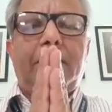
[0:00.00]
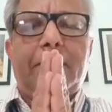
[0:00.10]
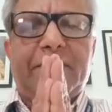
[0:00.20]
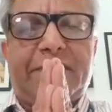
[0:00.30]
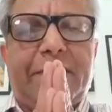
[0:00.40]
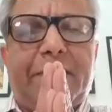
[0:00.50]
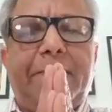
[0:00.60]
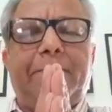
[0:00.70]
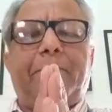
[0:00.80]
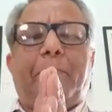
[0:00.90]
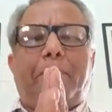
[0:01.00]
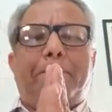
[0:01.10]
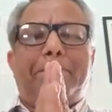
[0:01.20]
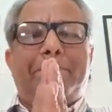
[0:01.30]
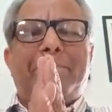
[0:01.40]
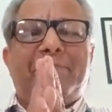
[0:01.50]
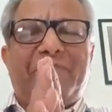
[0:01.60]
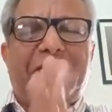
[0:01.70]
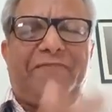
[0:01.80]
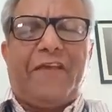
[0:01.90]
Namaste.
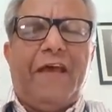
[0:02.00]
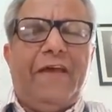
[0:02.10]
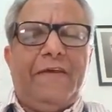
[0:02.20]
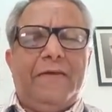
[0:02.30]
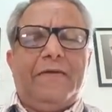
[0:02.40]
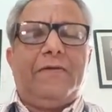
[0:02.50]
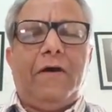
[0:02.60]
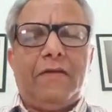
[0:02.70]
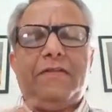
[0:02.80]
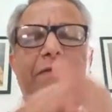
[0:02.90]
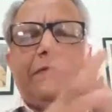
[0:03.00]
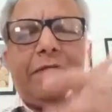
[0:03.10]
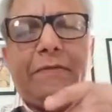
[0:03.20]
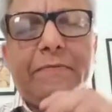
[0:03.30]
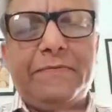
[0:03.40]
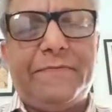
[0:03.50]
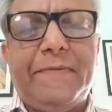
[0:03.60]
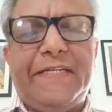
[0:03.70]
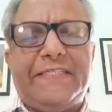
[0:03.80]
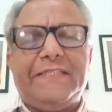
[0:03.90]
Yes, I got the
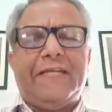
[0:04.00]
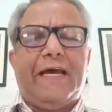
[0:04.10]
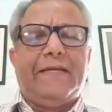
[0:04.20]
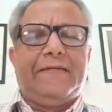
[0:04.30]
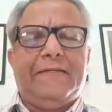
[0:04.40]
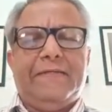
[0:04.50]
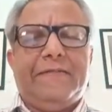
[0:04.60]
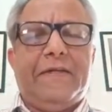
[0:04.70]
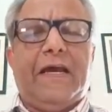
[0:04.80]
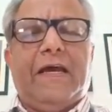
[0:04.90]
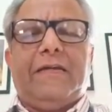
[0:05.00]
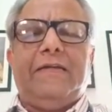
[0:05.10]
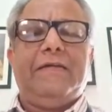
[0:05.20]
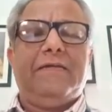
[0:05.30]
information that you had